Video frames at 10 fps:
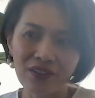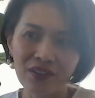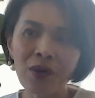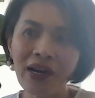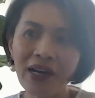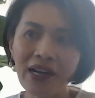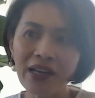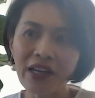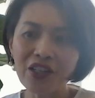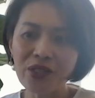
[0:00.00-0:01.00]
No,
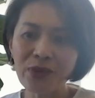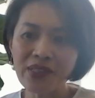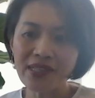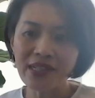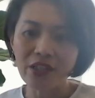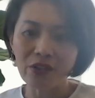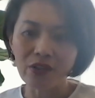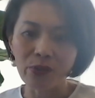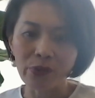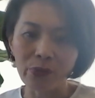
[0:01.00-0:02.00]
I just want to say, you
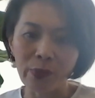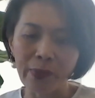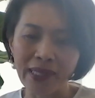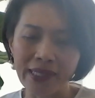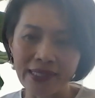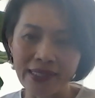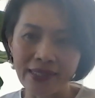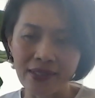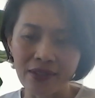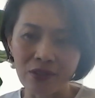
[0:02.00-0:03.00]
know, with women
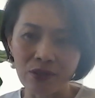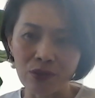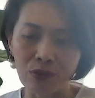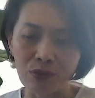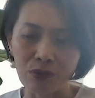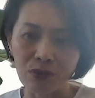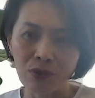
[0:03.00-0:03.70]
leaders, you